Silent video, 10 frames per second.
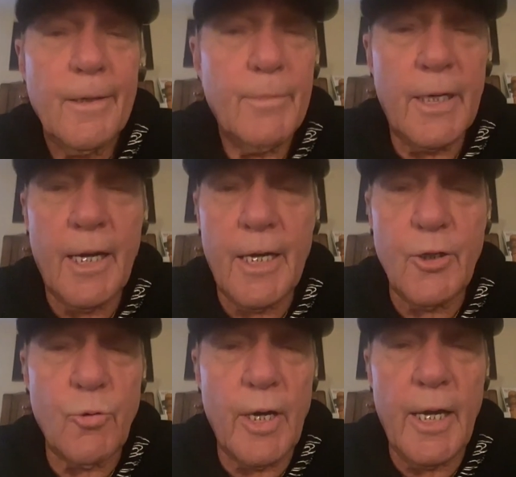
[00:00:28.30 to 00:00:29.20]
But
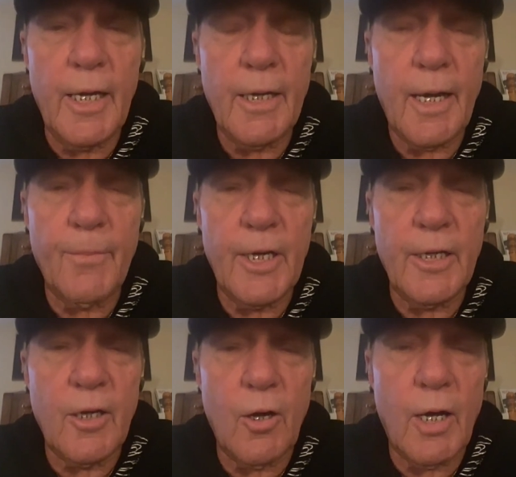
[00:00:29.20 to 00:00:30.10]
Andre, I mean,
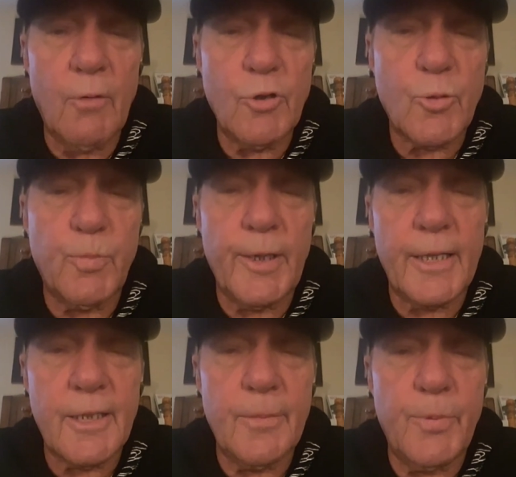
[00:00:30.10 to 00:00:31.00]
you know, I was
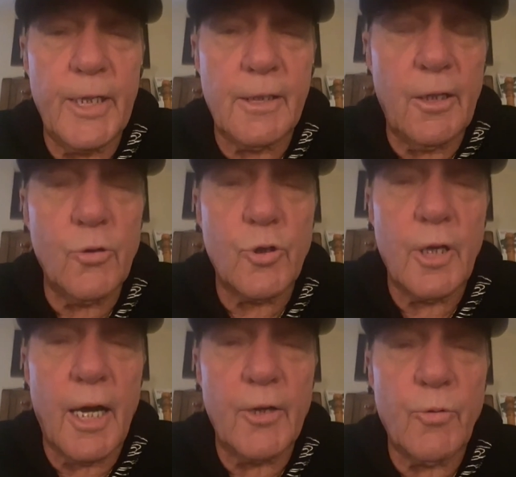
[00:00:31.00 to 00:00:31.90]
blessed to be close to
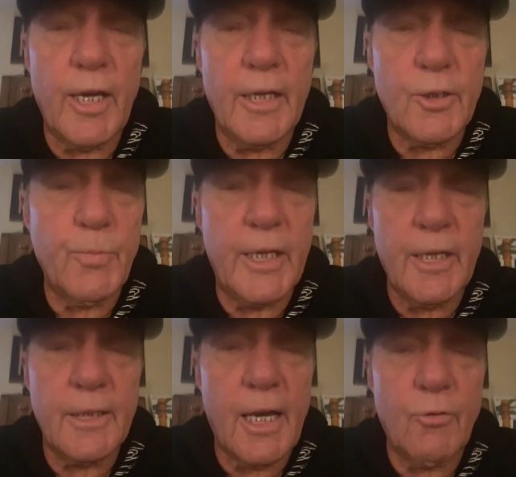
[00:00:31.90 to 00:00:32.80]
Andre, and it's
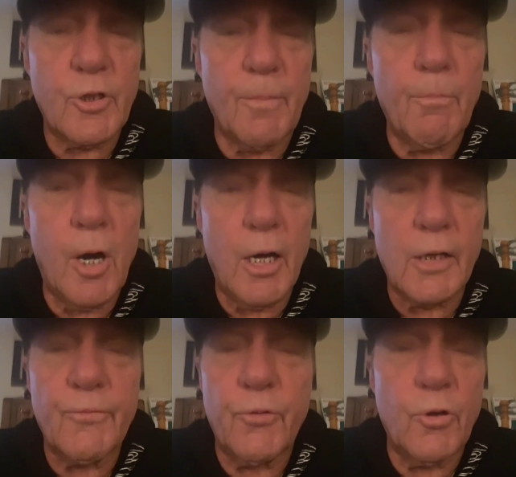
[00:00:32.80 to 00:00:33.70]
because I was a
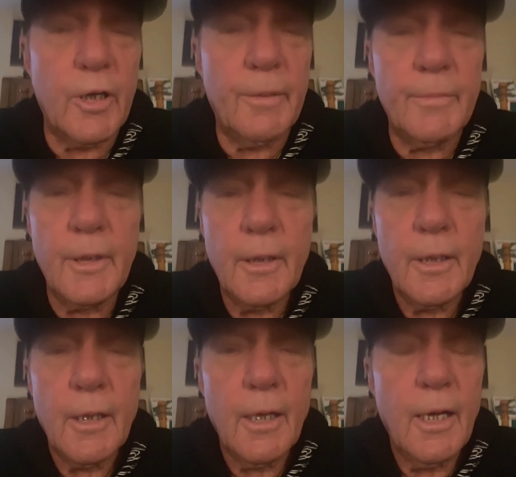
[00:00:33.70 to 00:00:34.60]
mark for him.
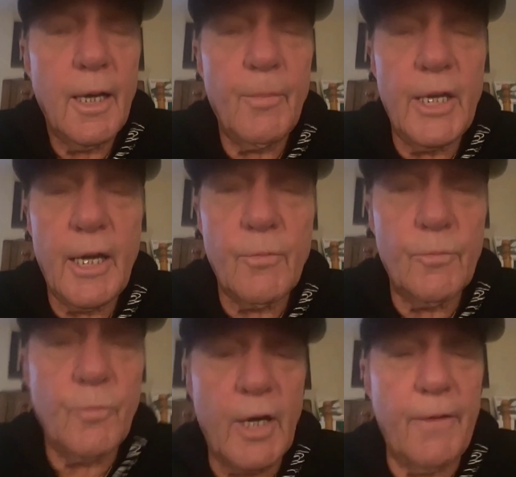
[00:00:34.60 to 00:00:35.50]
I mean,
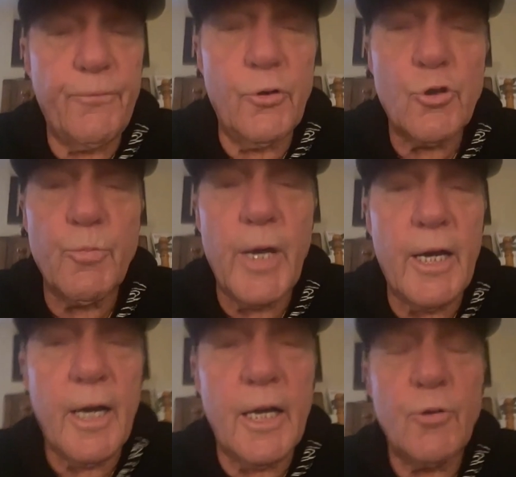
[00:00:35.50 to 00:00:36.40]
when I first
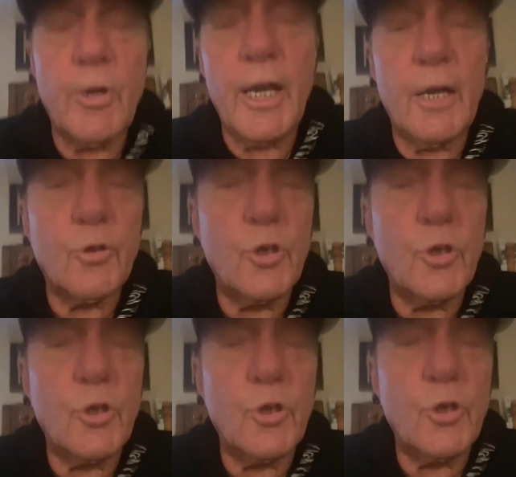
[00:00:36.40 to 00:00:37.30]
met Andre, I was
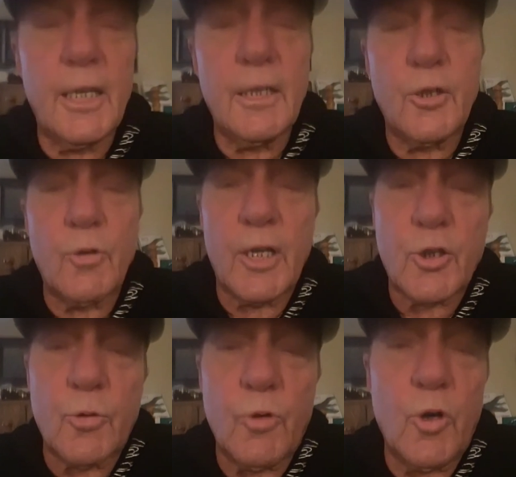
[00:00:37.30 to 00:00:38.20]
just a kid in the
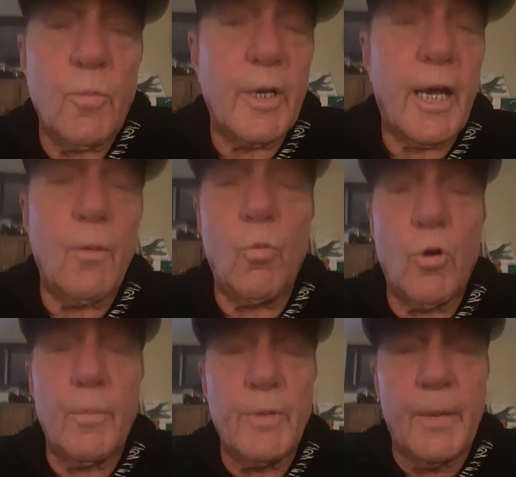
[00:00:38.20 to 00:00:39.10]
dressing room, and I
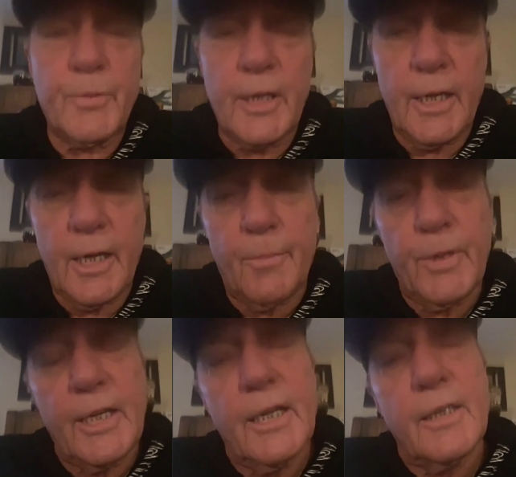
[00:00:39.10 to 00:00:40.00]
warmed up to him
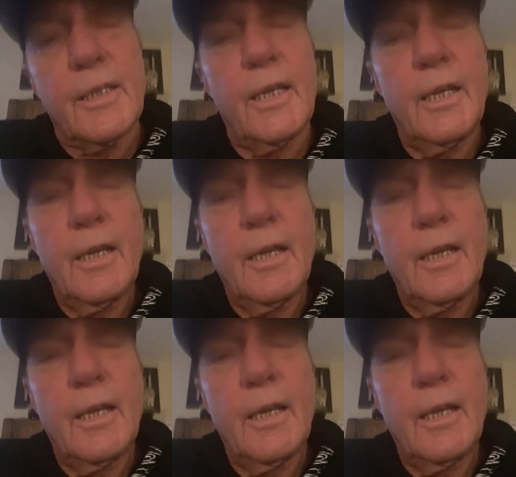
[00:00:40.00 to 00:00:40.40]
because it,